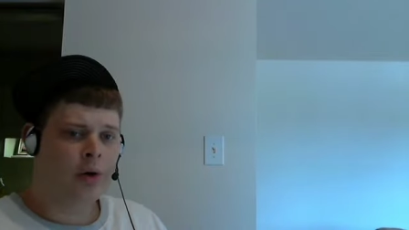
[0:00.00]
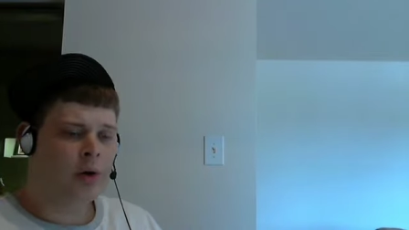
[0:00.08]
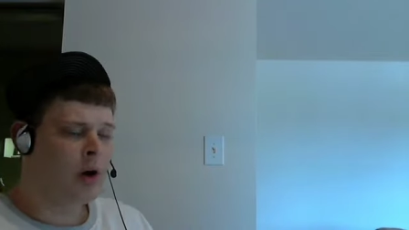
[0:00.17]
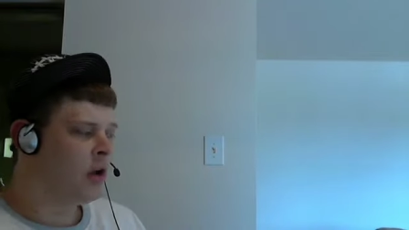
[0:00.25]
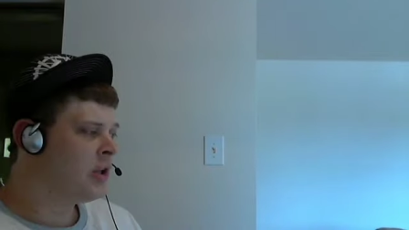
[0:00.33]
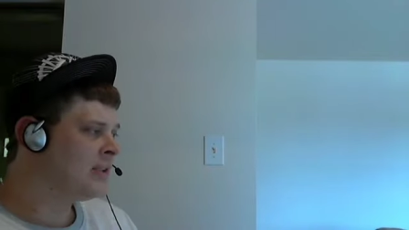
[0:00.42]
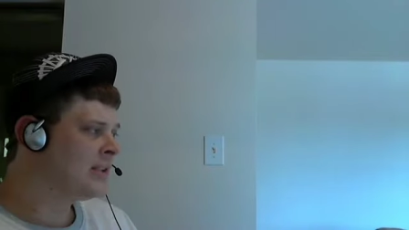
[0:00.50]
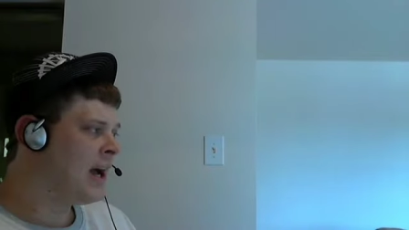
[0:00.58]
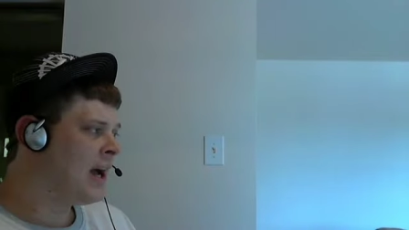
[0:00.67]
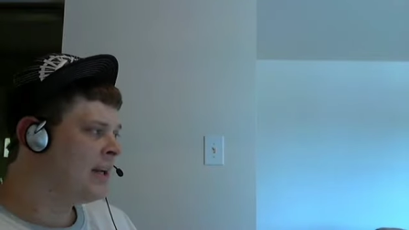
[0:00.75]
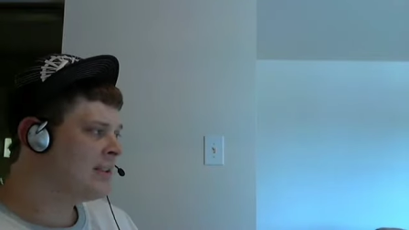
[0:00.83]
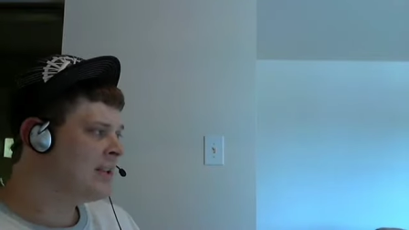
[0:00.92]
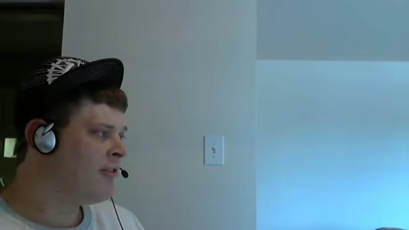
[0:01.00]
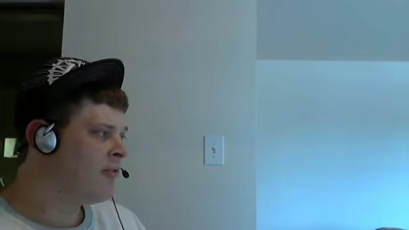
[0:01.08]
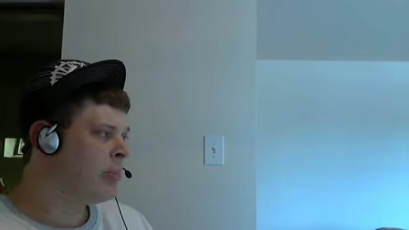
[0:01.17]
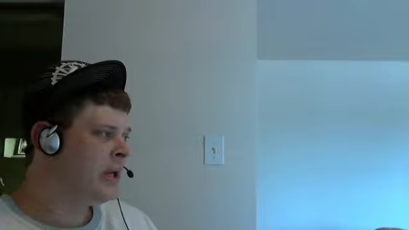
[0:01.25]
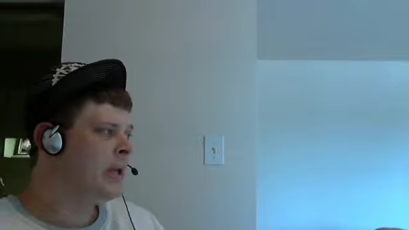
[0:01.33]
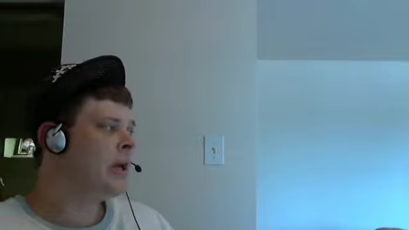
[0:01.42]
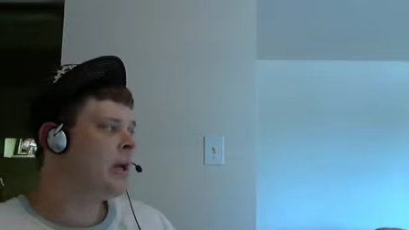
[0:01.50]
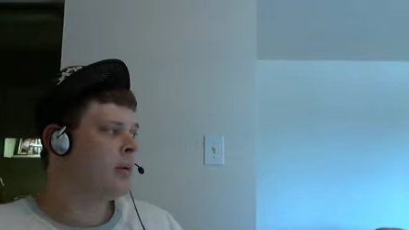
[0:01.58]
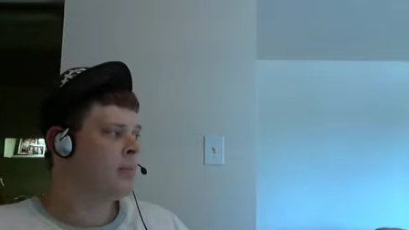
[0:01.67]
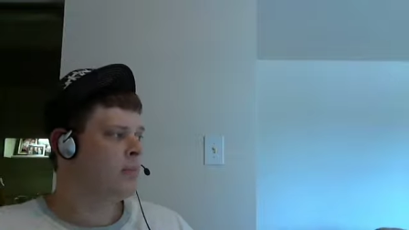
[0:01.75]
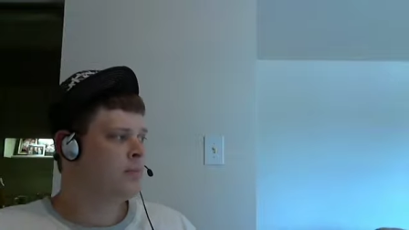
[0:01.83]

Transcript: All these guys have beat him.